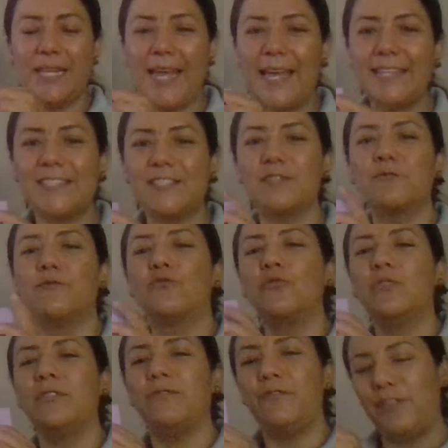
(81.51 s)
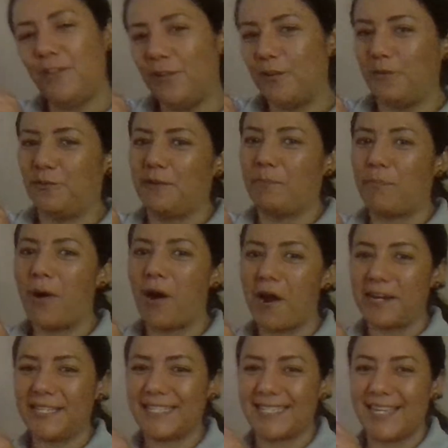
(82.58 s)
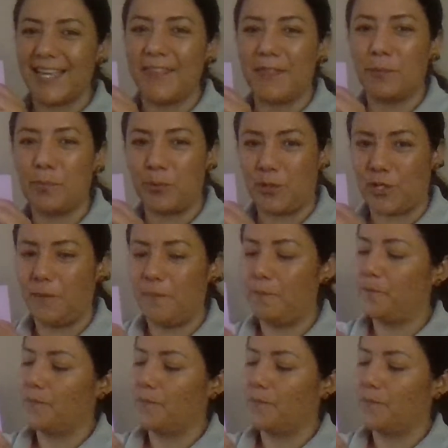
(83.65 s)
let's review the parts and the book.